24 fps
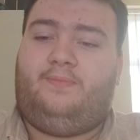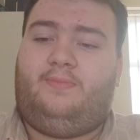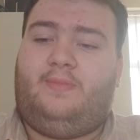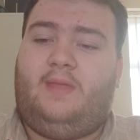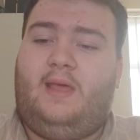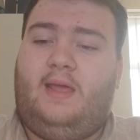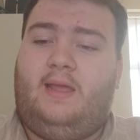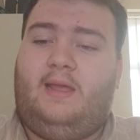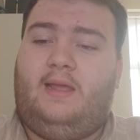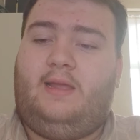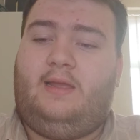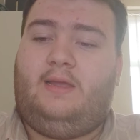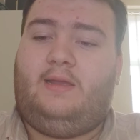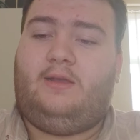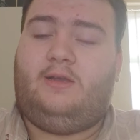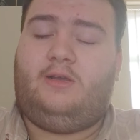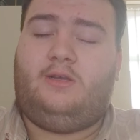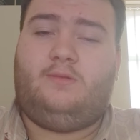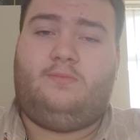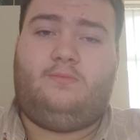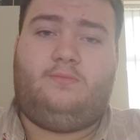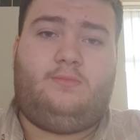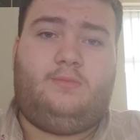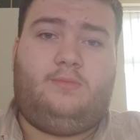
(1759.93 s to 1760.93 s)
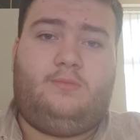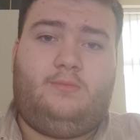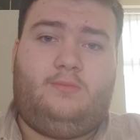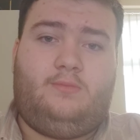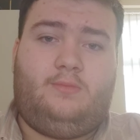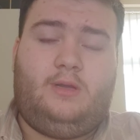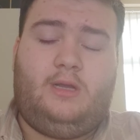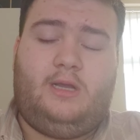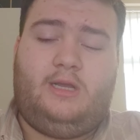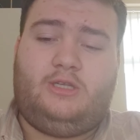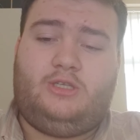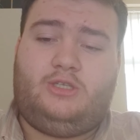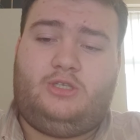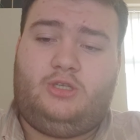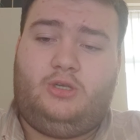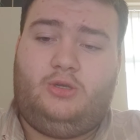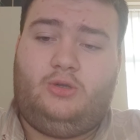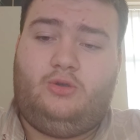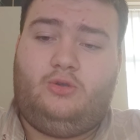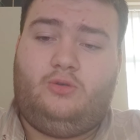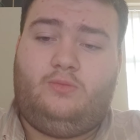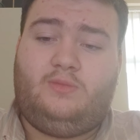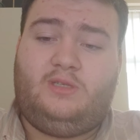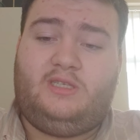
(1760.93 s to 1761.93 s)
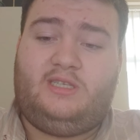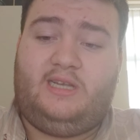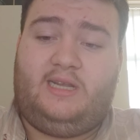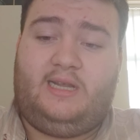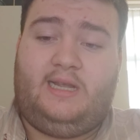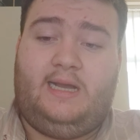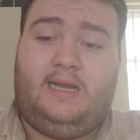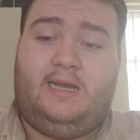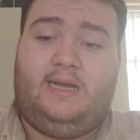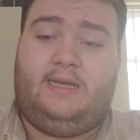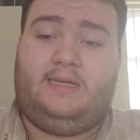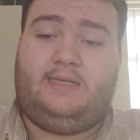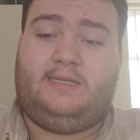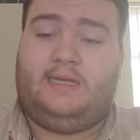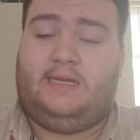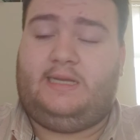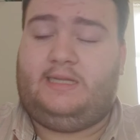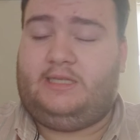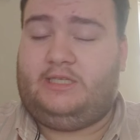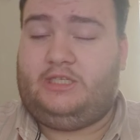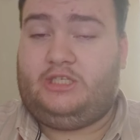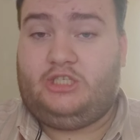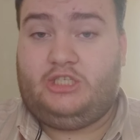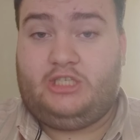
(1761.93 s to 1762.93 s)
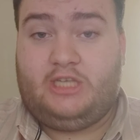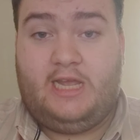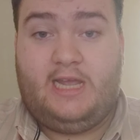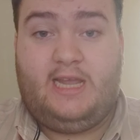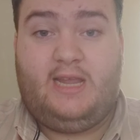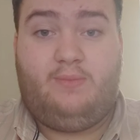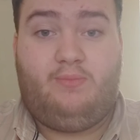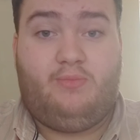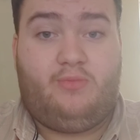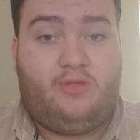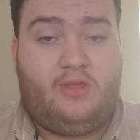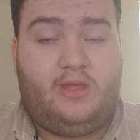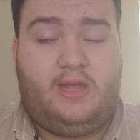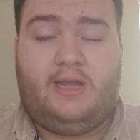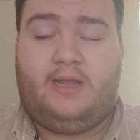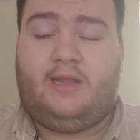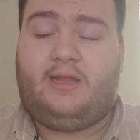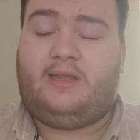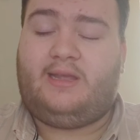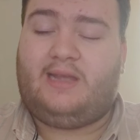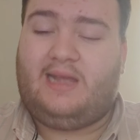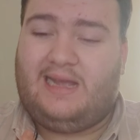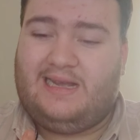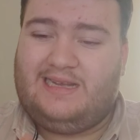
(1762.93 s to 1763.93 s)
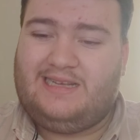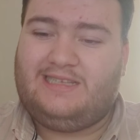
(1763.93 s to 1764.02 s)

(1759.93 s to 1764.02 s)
they assume cigars are the same thing